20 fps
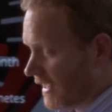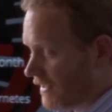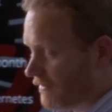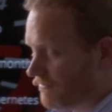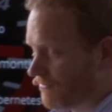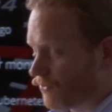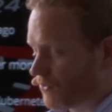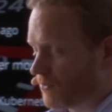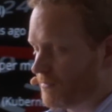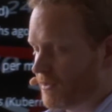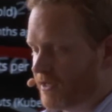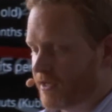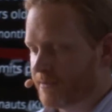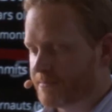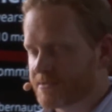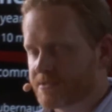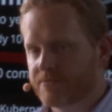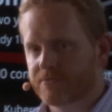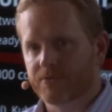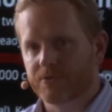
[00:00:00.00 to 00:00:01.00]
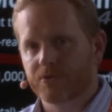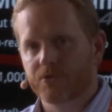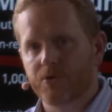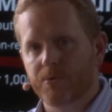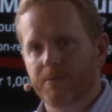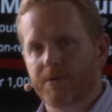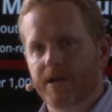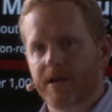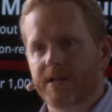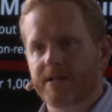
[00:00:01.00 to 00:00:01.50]
for meetups for
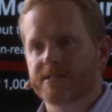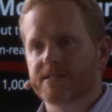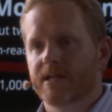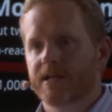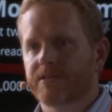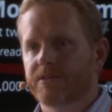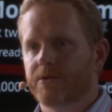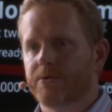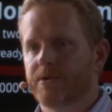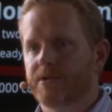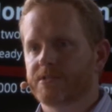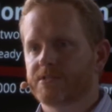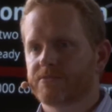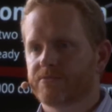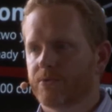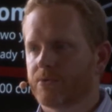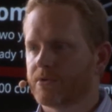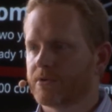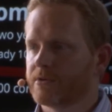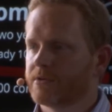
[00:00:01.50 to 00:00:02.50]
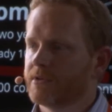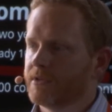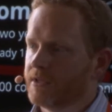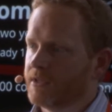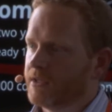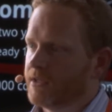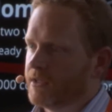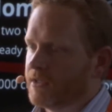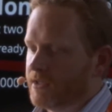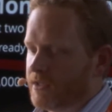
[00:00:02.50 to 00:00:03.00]
Kubernetes like there is for
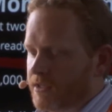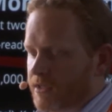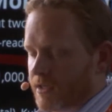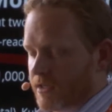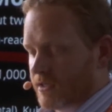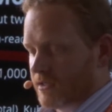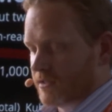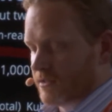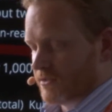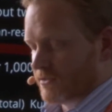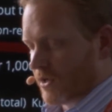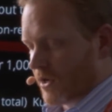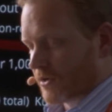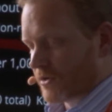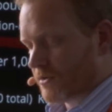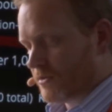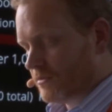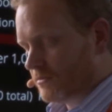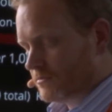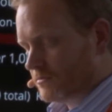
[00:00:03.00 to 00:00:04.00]
Docker.